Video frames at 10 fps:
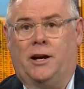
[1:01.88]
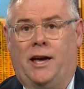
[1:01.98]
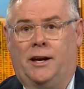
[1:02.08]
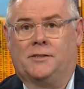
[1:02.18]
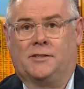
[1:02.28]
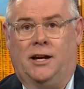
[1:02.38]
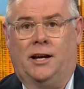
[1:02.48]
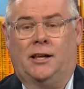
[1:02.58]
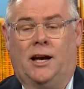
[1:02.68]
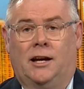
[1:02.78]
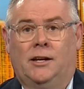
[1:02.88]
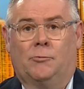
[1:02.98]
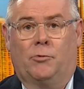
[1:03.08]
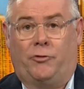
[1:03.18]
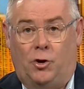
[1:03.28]
Angus Taylor,
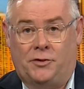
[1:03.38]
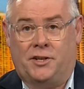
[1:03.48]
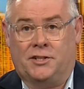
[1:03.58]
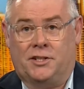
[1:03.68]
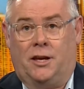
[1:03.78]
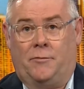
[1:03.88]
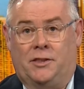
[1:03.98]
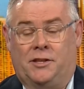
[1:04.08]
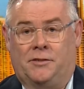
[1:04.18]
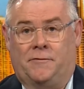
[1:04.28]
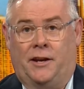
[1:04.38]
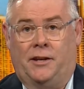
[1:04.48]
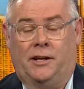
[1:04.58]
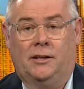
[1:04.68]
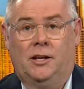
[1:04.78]
refusing to commit this
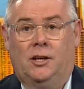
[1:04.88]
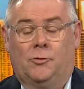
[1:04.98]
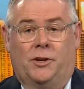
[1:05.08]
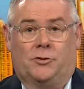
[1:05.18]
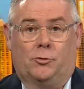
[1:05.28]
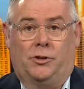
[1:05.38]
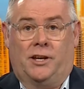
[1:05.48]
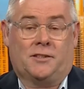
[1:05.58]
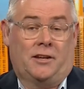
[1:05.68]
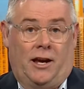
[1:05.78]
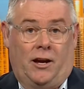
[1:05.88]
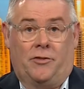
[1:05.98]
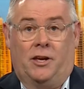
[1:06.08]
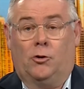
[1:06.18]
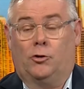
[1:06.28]
funding. We saw yesterday, I
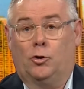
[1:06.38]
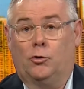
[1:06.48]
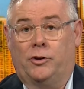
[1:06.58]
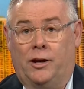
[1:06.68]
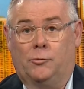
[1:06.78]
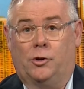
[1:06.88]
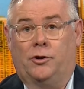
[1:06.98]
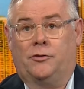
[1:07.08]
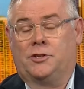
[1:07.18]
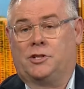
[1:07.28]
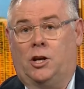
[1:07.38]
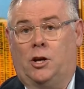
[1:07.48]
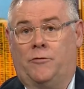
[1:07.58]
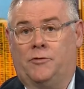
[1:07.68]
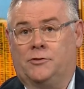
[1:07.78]
think, on your network, the Shadow
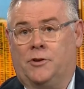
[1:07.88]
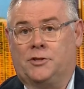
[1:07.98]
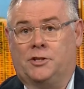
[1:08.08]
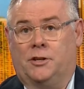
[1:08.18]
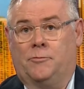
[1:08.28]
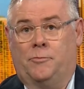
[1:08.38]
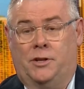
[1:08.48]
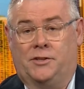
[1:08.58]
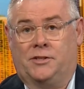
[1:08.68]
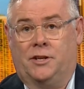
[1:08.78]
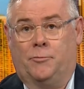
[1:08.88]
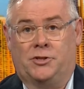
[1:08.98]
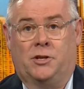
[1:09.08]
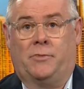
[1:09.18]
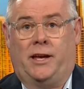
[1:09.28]
Infrastructure Minister,
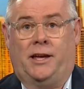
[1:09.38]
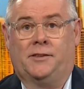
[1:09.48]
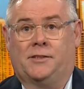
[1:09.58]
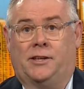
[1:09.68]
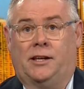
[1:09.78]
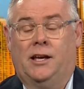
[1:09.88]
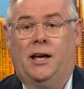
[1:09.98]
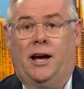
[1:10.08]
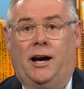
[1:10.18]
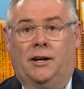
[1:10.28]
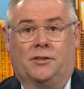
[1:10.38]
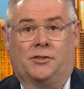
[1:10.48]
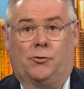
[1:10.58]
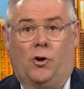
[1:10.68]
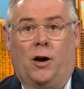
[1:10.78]
Bridget McKenzie,
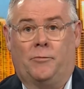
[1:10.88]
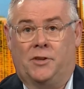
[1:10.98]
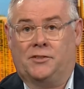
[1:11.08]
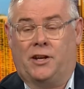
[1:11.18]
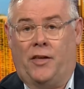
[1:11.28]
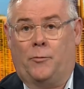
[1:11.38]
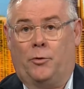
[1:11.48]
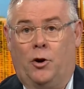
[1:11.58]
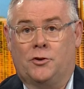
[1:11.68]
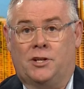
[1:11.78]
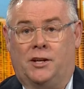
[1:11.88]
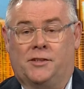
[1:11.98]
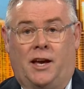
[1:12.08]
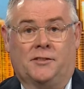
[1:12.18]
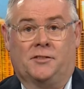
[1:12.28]
described this and other projects
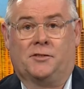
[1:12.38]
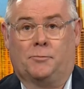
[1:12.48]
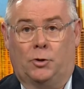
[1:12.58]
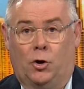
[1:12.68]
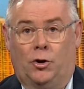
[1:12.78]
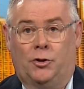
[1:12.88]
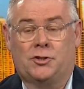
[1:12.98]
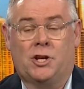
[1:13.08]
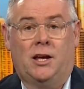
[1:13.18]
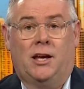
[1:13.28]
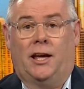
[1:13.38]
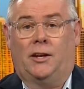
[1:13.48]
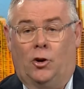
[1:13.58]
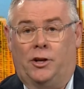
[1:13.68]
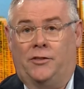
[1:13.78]
as a splurge and
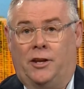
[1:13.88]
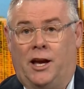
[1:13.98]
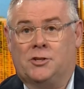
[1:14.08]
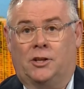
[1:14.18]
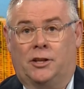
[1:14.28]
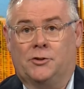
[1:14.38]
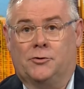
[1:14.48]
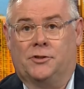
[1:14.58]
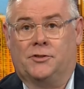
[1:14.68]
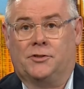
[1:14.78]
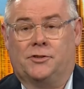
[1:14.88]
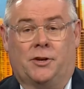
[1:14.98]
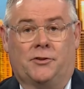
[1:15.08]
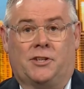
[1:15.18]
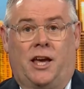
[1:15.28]
not in the national interest. So
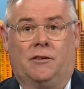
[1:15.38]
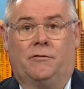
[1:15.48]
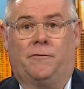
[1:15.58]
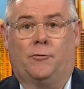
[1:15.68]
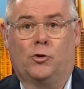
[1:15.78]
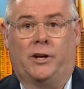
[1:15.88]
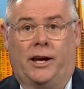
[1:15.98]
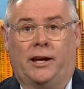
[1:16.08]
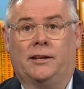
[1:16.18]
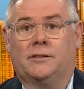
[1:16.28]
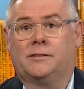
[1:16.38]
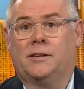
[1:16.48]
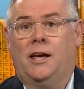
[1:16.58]
it's taken 4 days